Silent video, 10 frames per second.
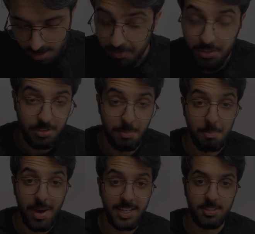This is a
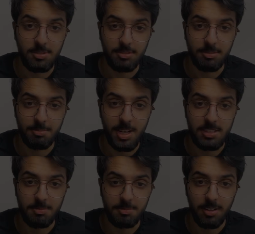massive
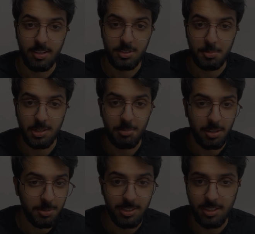spring,
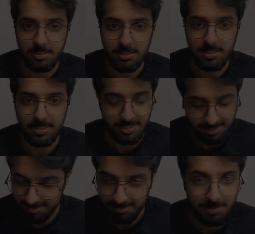by the way. That's
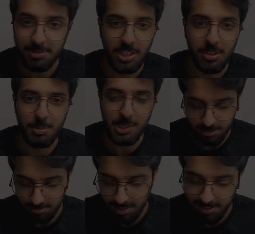
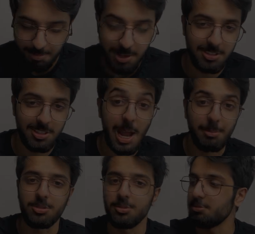ginormous, right? Imagine the
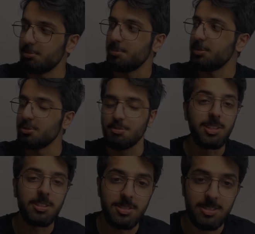amplitude is 1.2
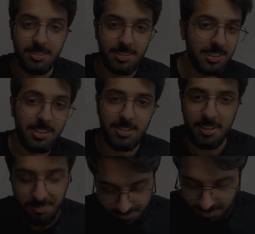meters.
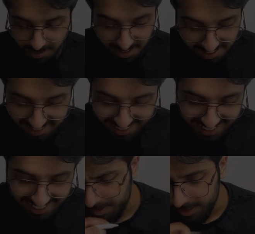Insane. Okay.
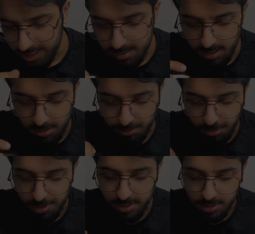Let's say
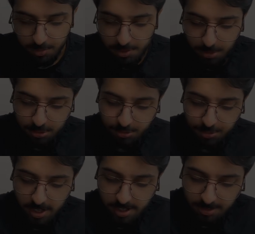for this, we want to
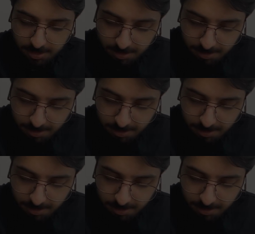find